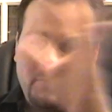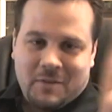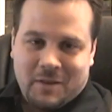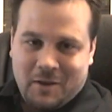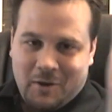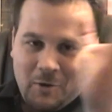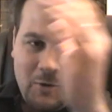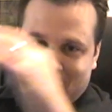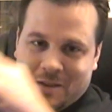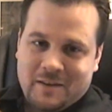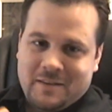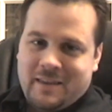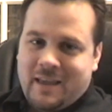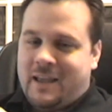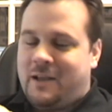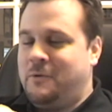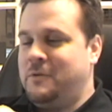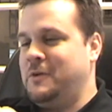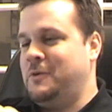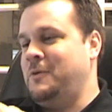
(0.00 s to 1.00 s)
can
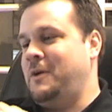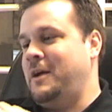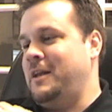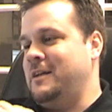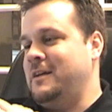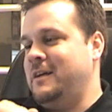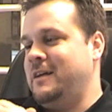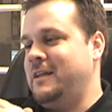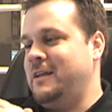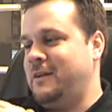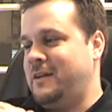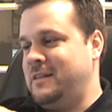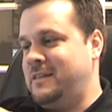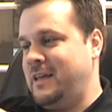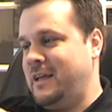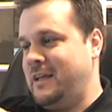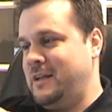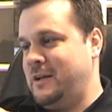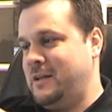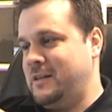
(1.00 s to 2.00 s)
take it with a grain of, you can
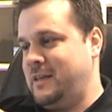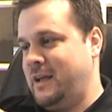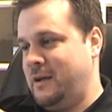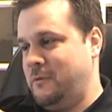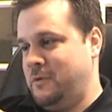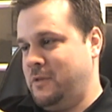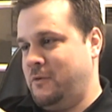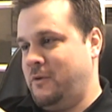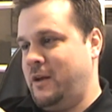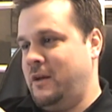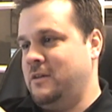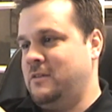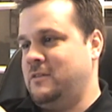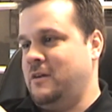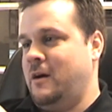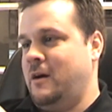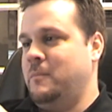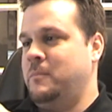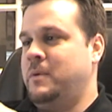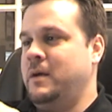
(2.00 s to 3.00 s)
take it with a grain of
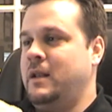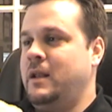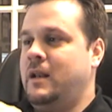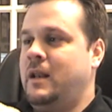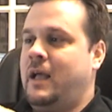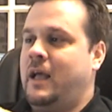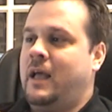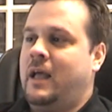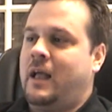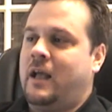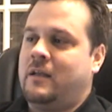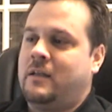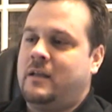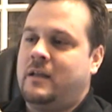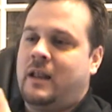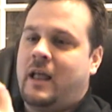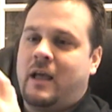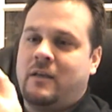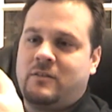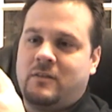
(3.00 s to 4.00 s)
salt, but
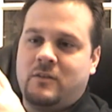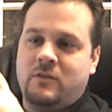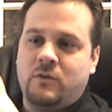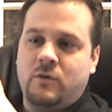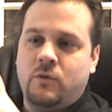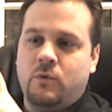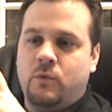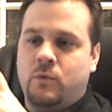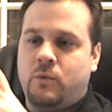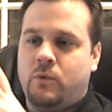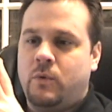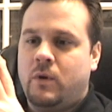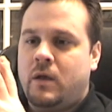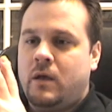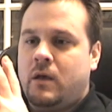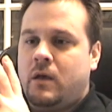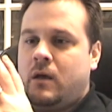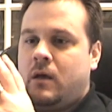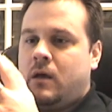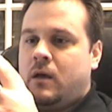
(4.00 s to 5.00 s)
it has to do
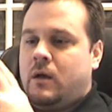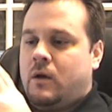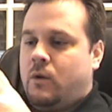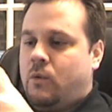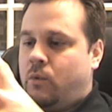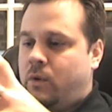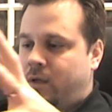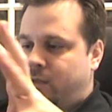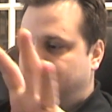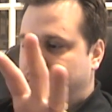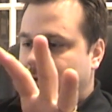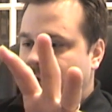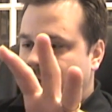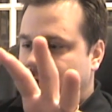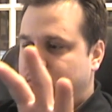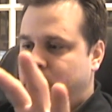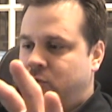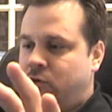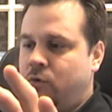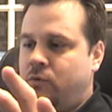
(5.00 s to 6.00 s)
with
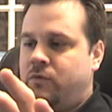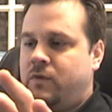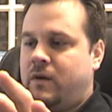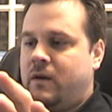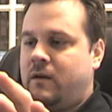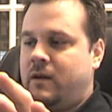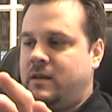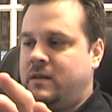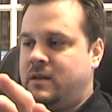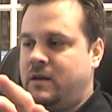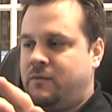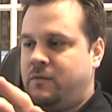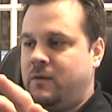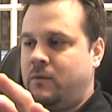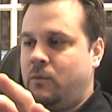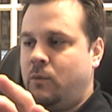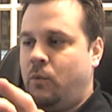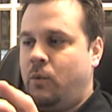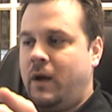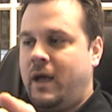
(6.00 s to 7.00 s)
two very
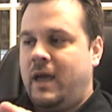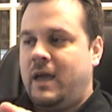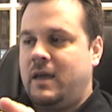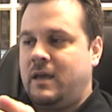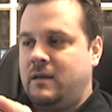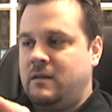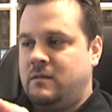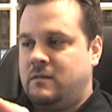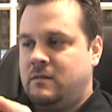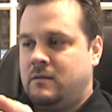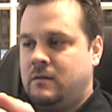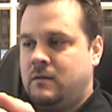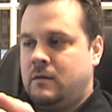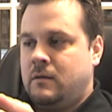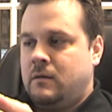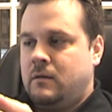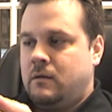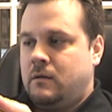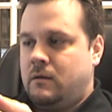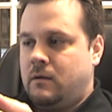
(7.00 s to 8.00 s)
different ways
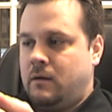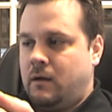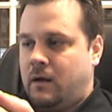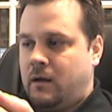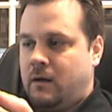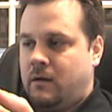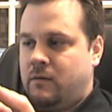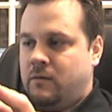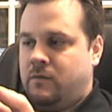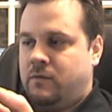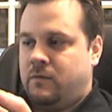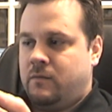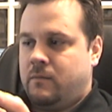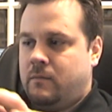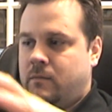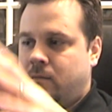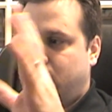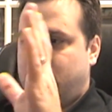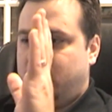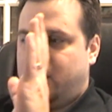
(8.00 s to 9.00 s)
of
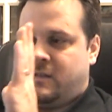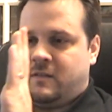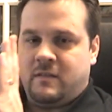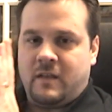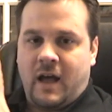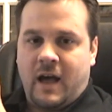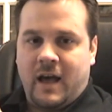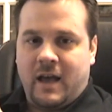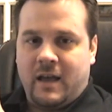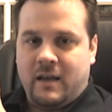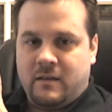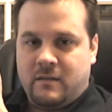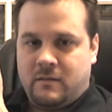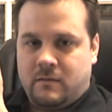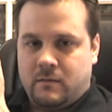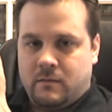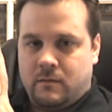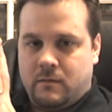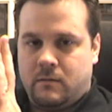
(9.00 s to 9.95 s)
the size